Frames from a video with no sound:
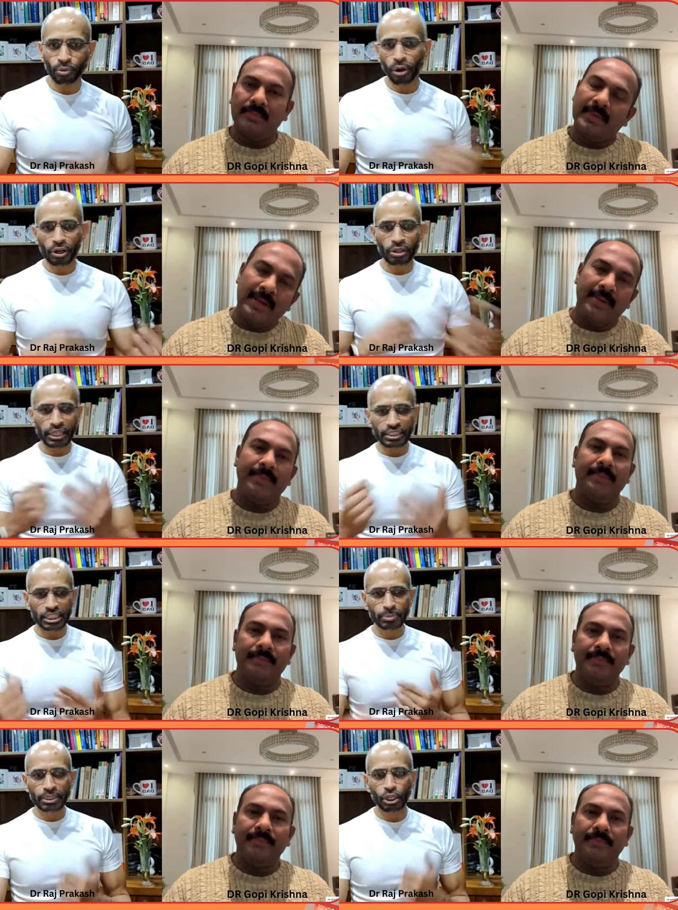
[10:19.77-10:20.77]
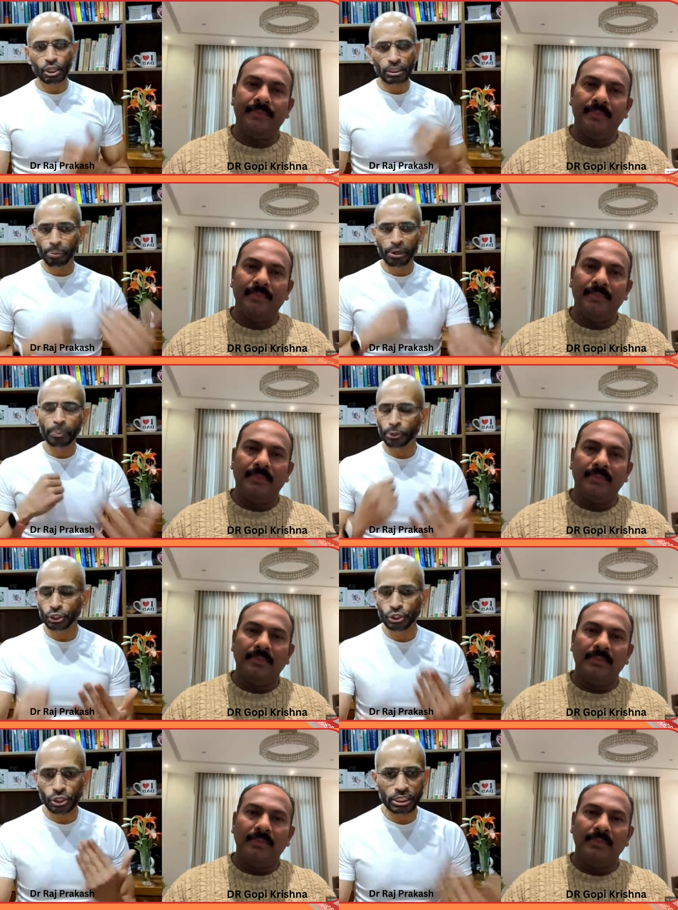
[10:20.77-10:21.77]
Speaker 1: but what are the assessments or the
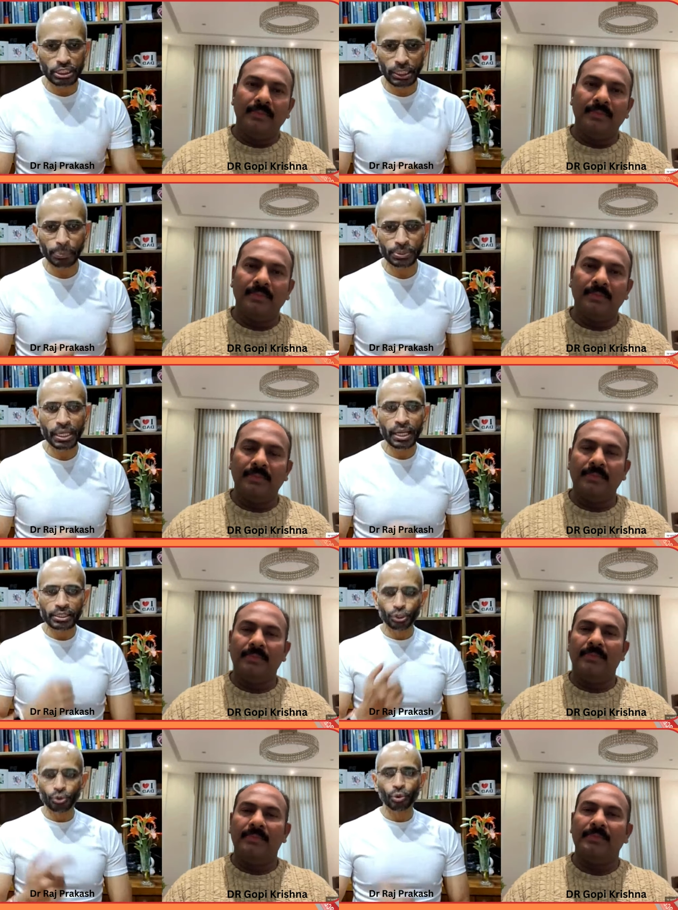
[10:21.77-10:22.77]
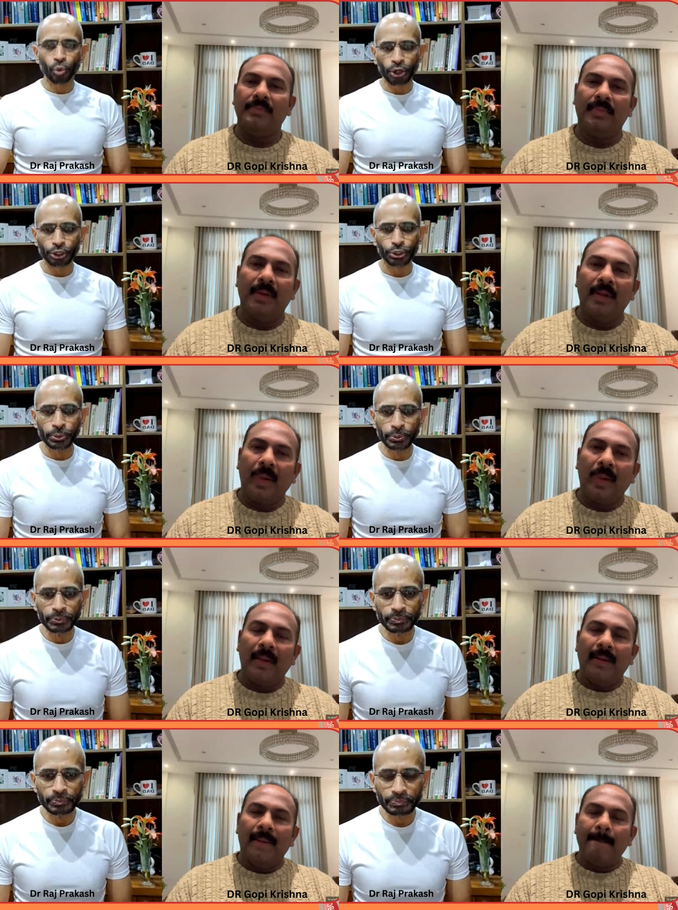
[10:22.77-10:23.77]
pre-procedural steps that you would want to do?
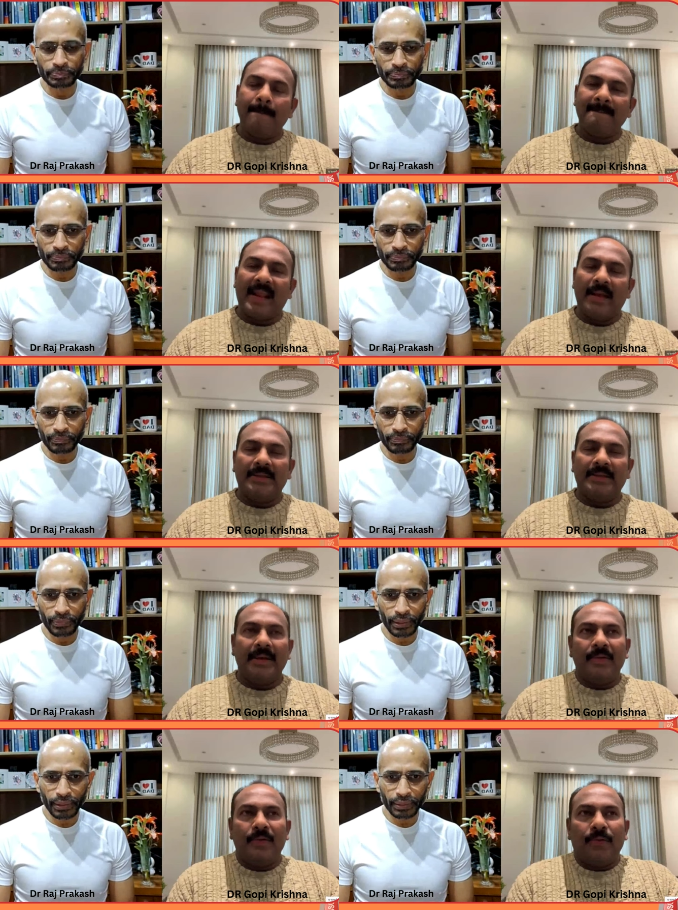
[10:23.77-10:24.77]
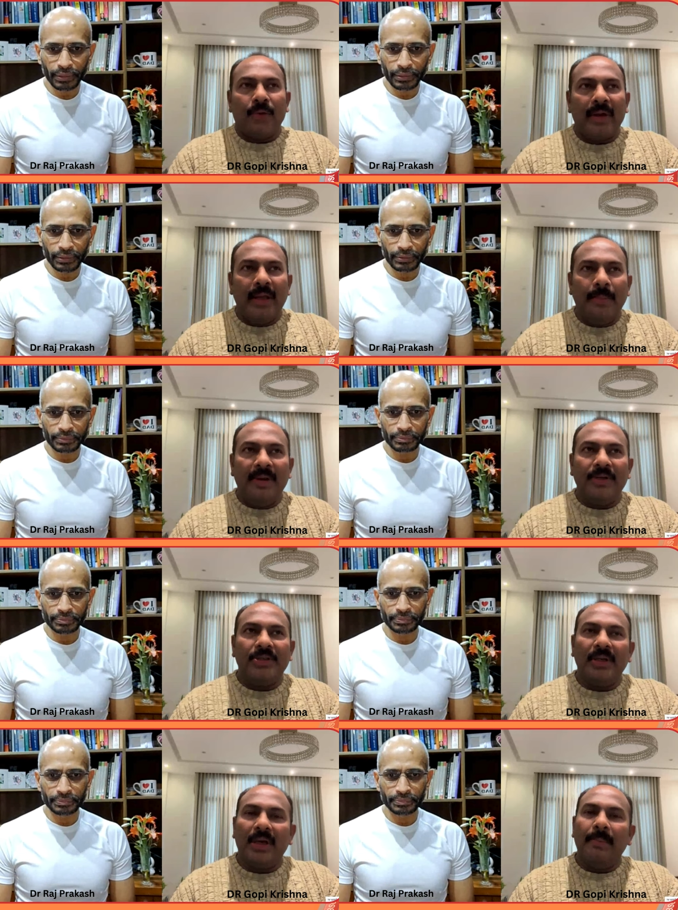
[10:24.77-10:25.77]
See,
Speaker 2: for any
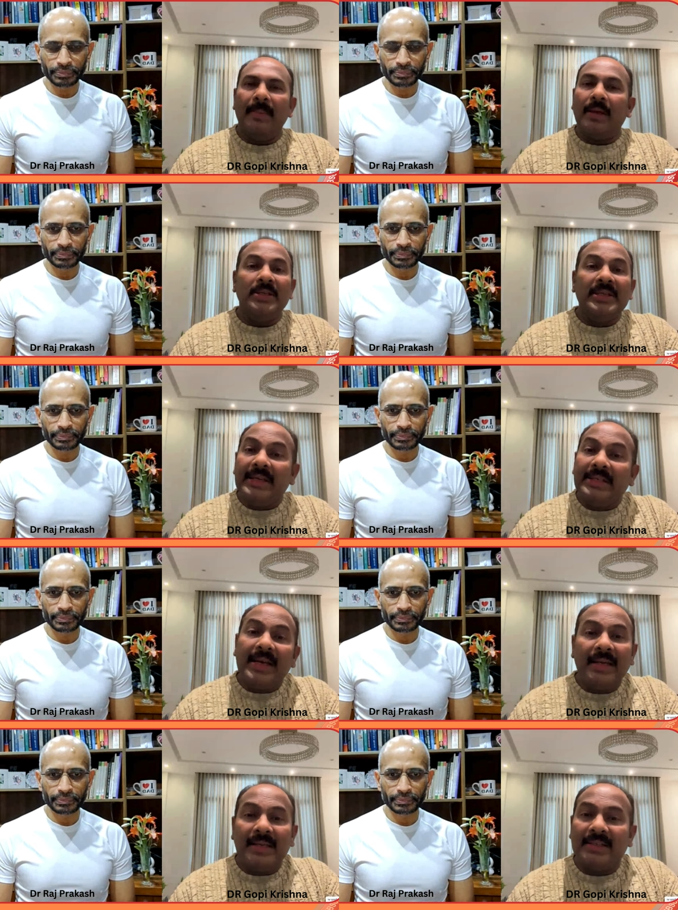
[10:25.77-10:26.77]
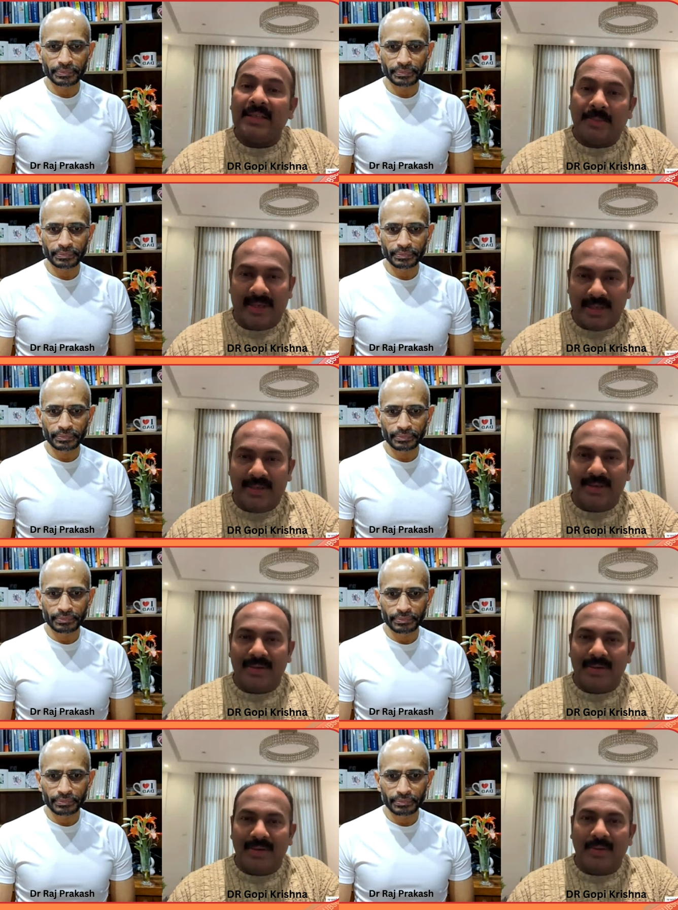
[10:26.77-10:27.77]
patient, I make a detailed
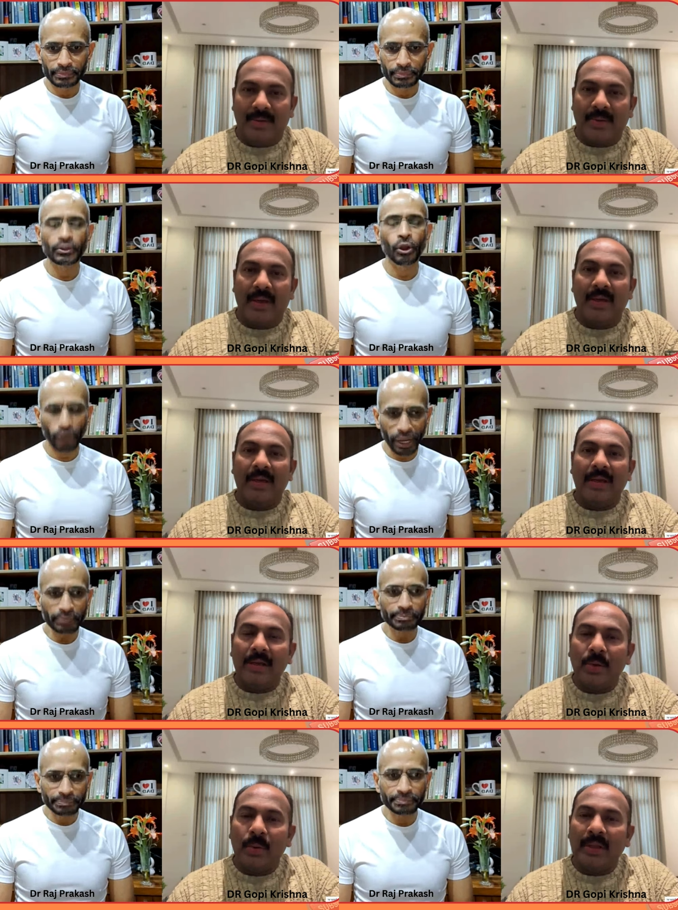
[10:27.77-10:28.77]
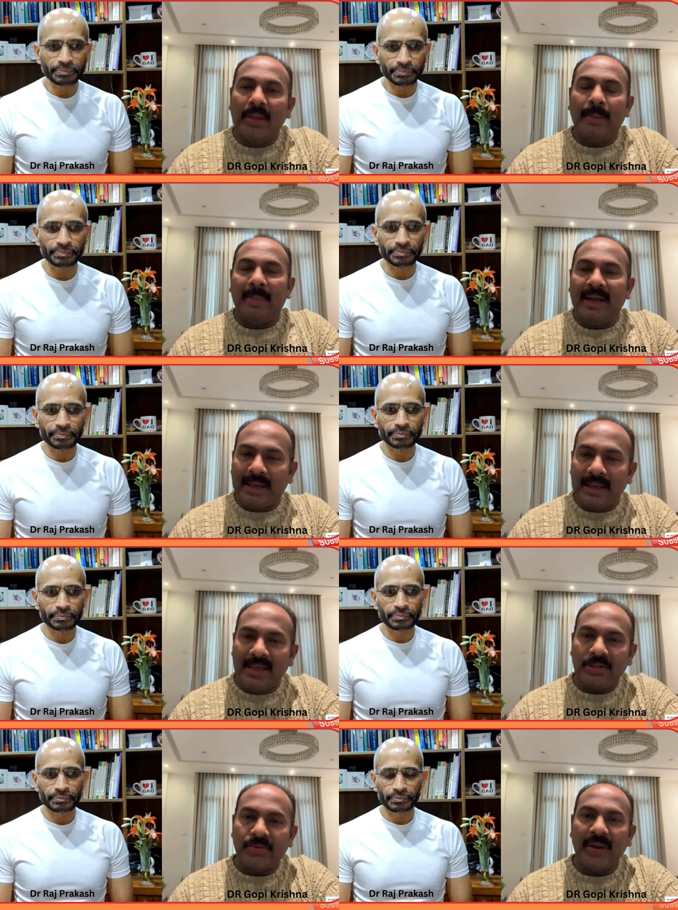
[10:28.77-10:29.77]
assessment okay, including the
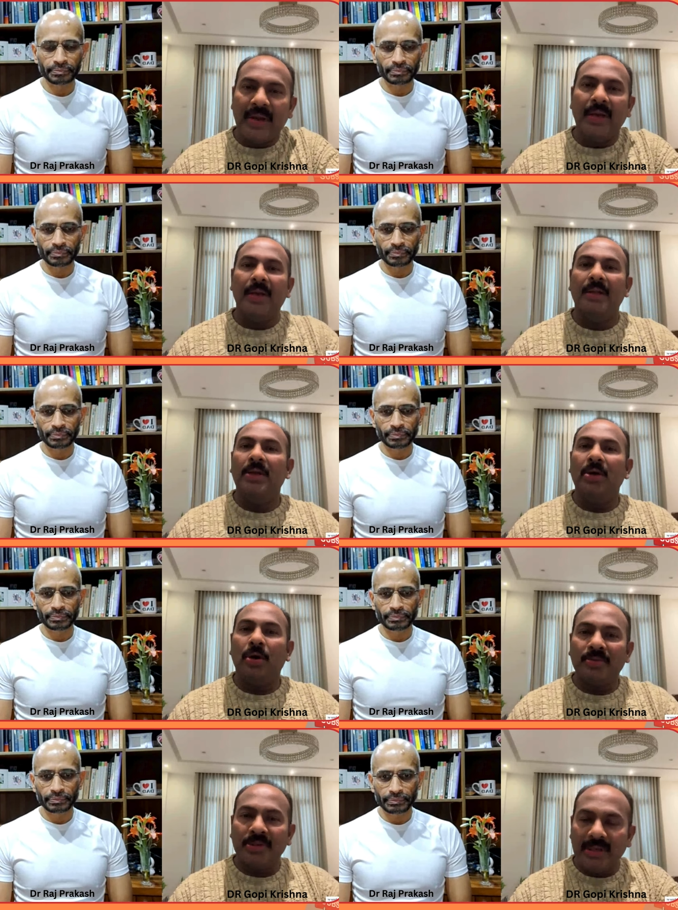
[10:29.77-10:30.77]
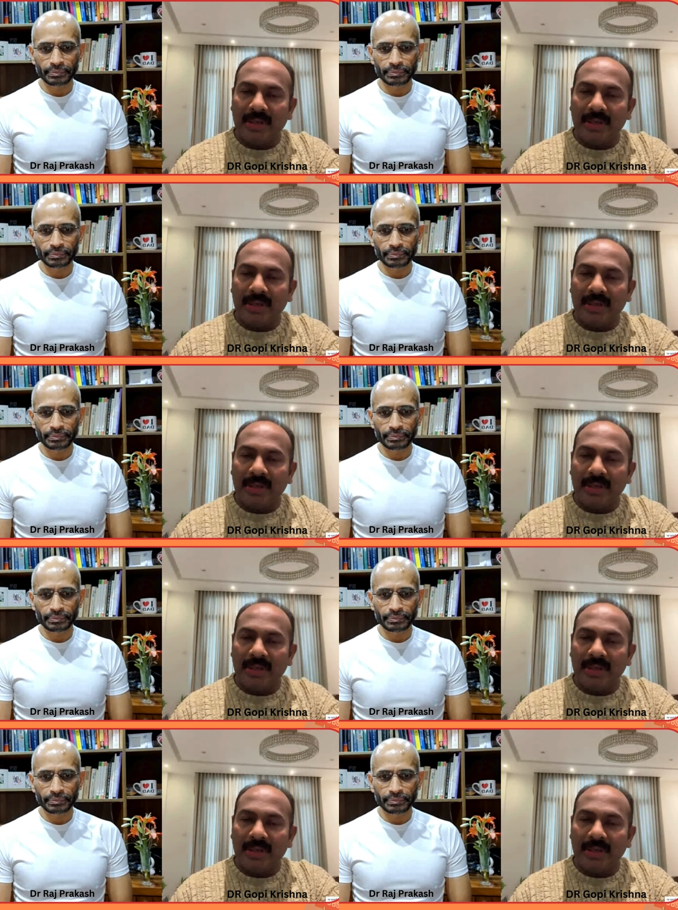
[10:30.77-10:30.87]
medical history, the